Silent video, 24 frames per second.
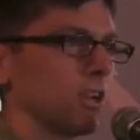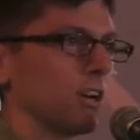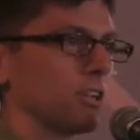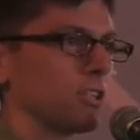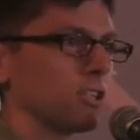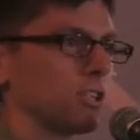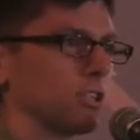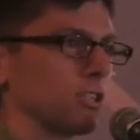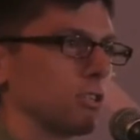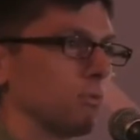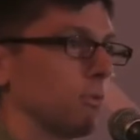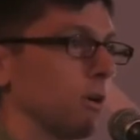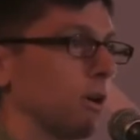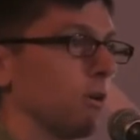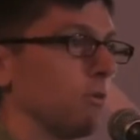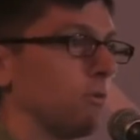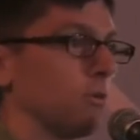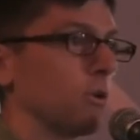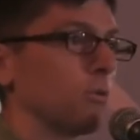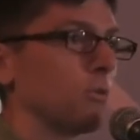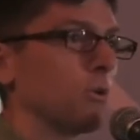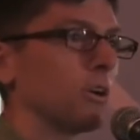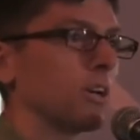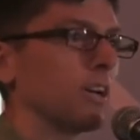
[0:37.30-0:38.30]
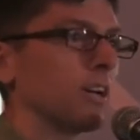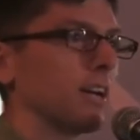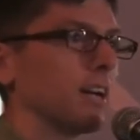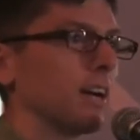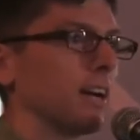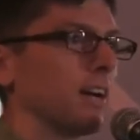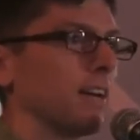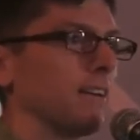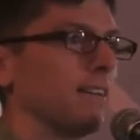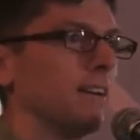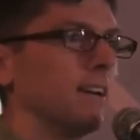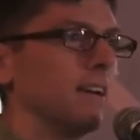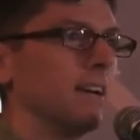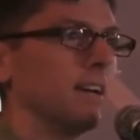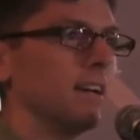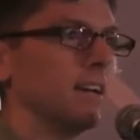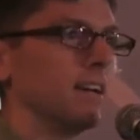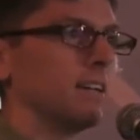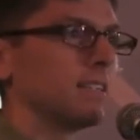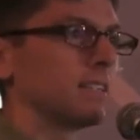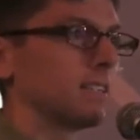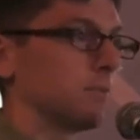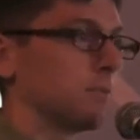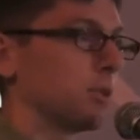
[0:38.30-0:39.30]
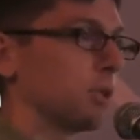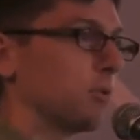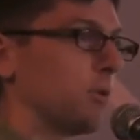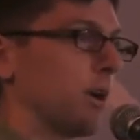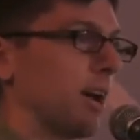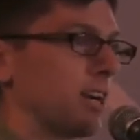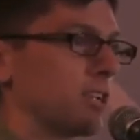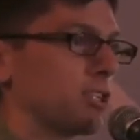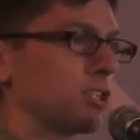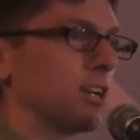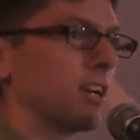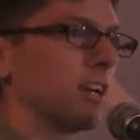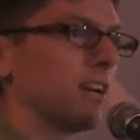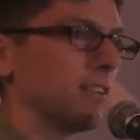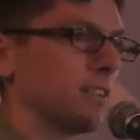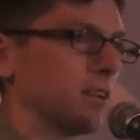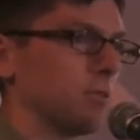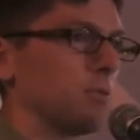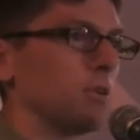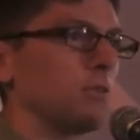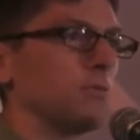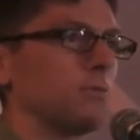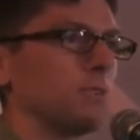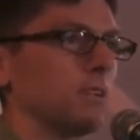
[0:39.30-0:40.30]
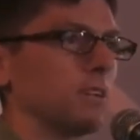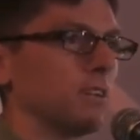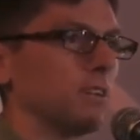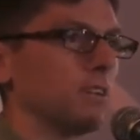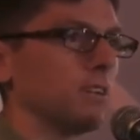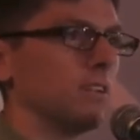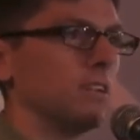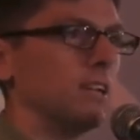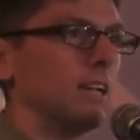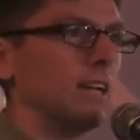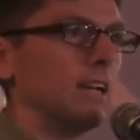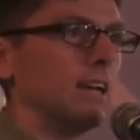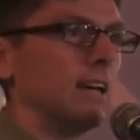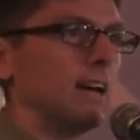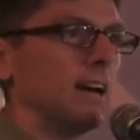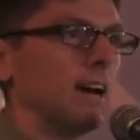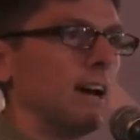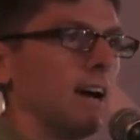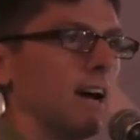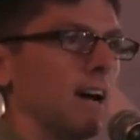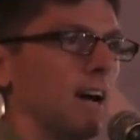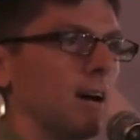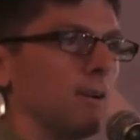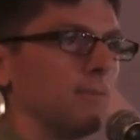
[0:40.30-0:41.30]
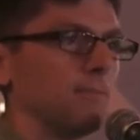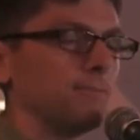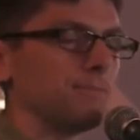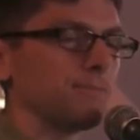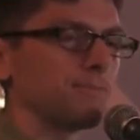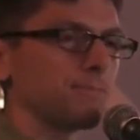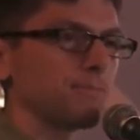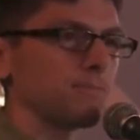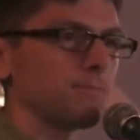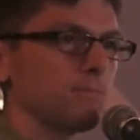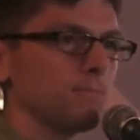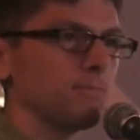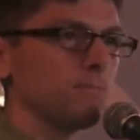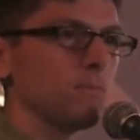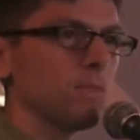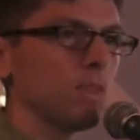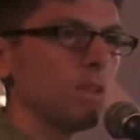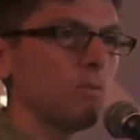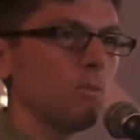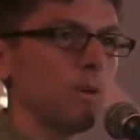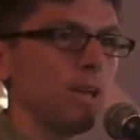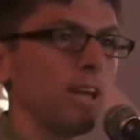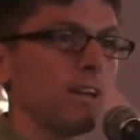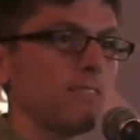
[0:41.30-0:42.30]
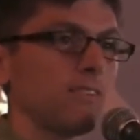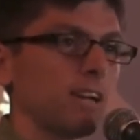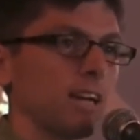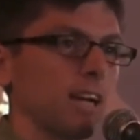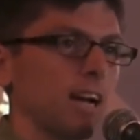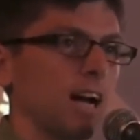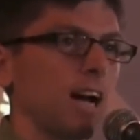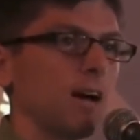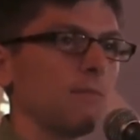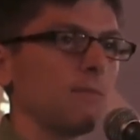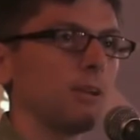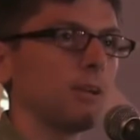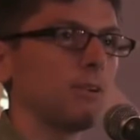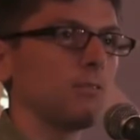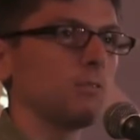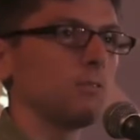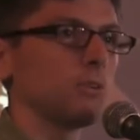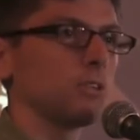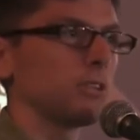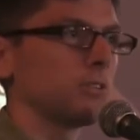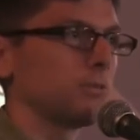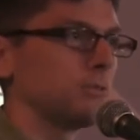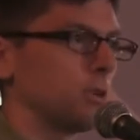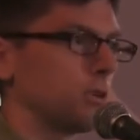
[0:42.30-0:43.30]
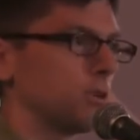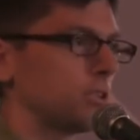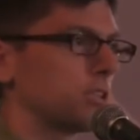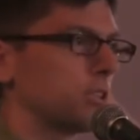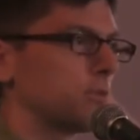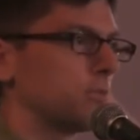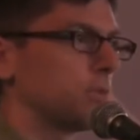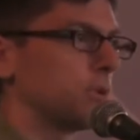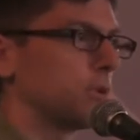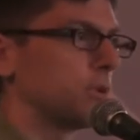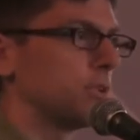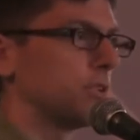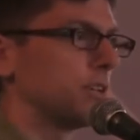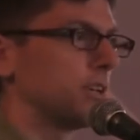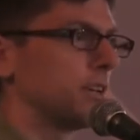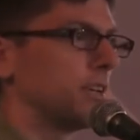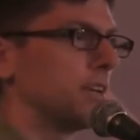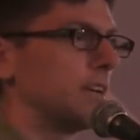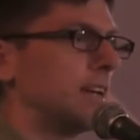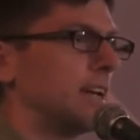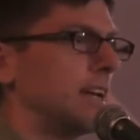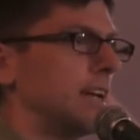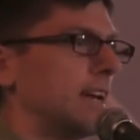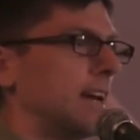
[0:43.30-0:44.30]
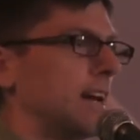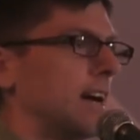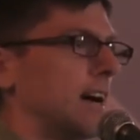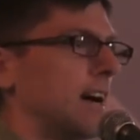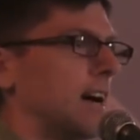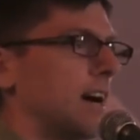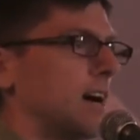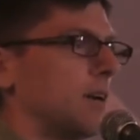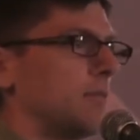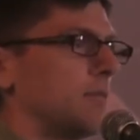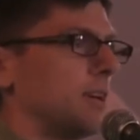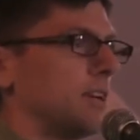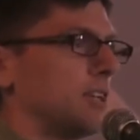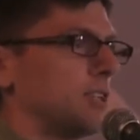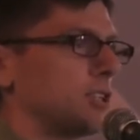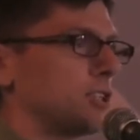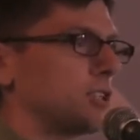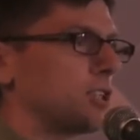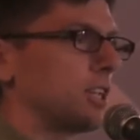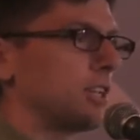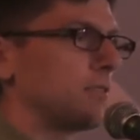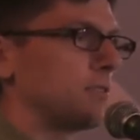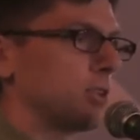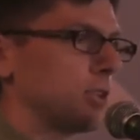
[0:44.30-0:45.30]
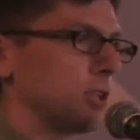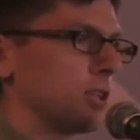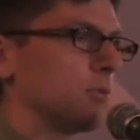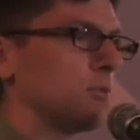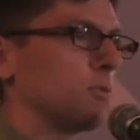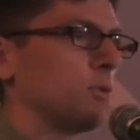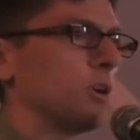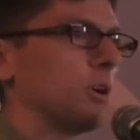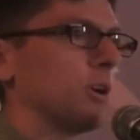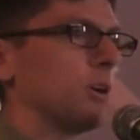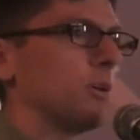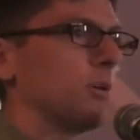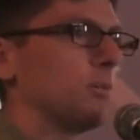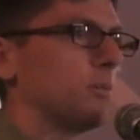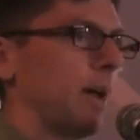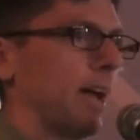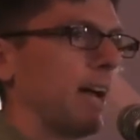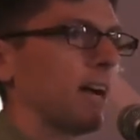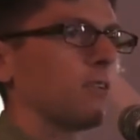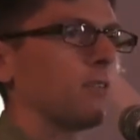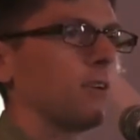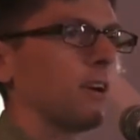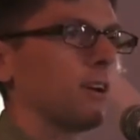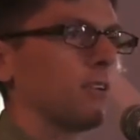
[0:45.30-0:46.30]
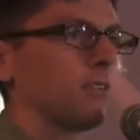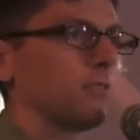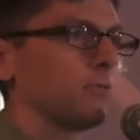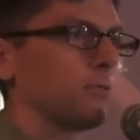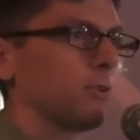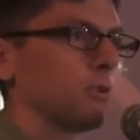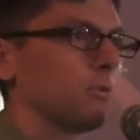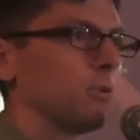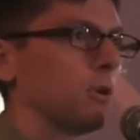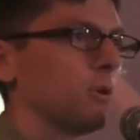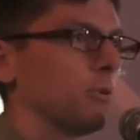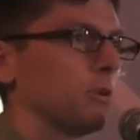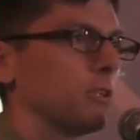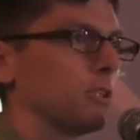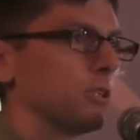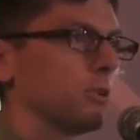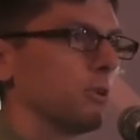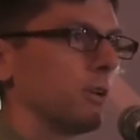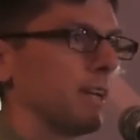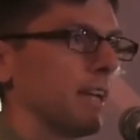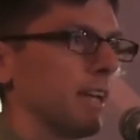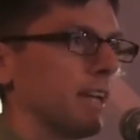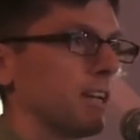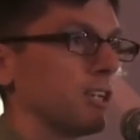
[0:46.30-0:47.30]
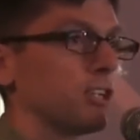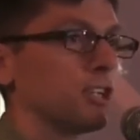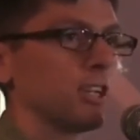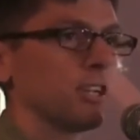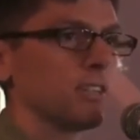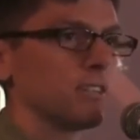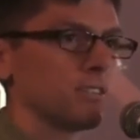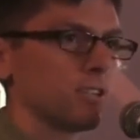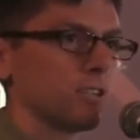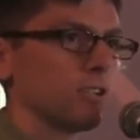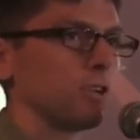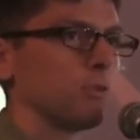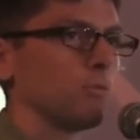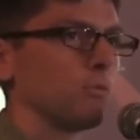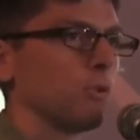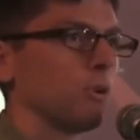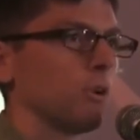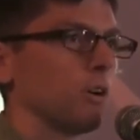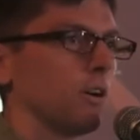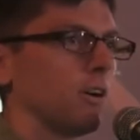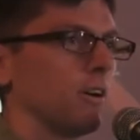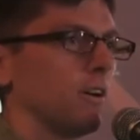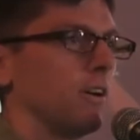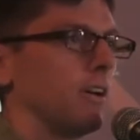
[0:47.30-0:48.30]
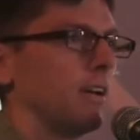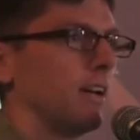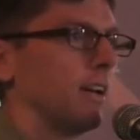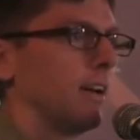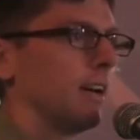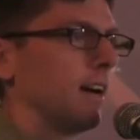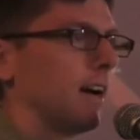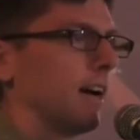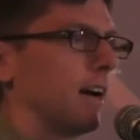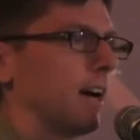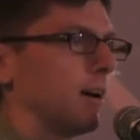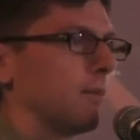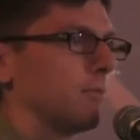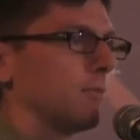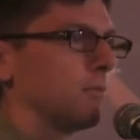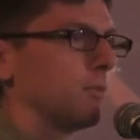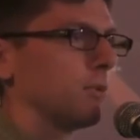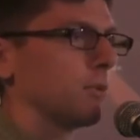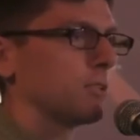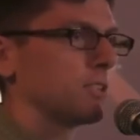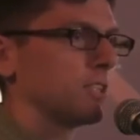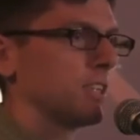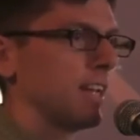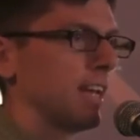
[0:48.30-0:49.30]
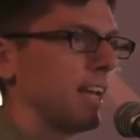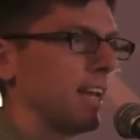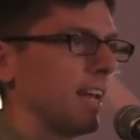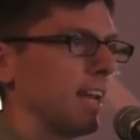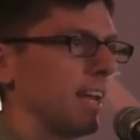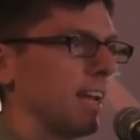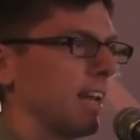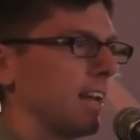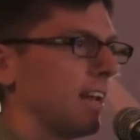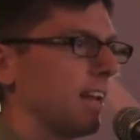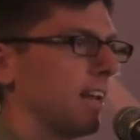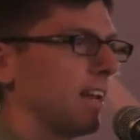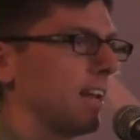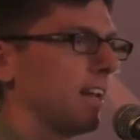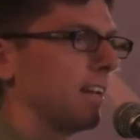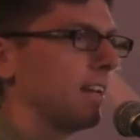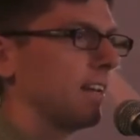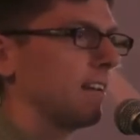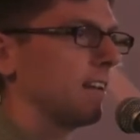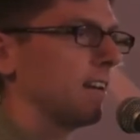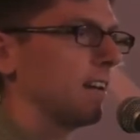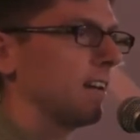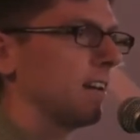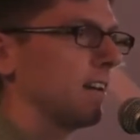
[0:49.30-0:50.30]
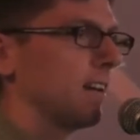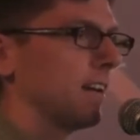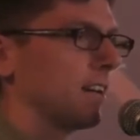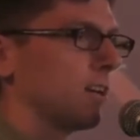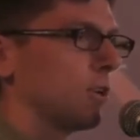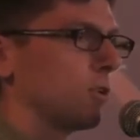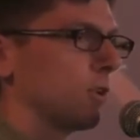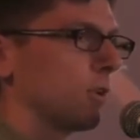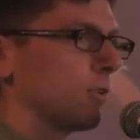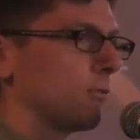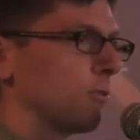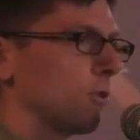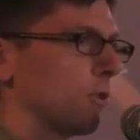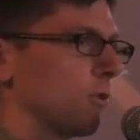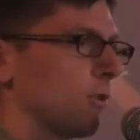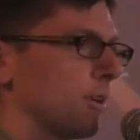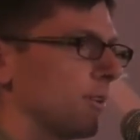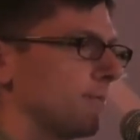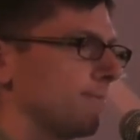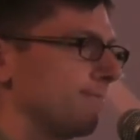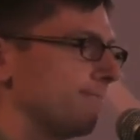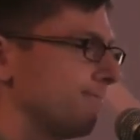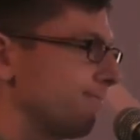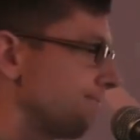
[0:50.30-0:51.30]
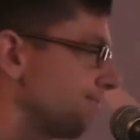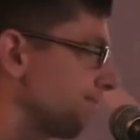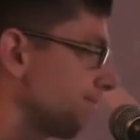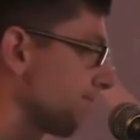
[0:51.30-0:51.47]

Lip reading: introduction to what we're working on, some of the rationale that we feel we have in common with the folks in Boulder, and just to give you a little more background for what we're doing and a chance to learn more both today and going forward.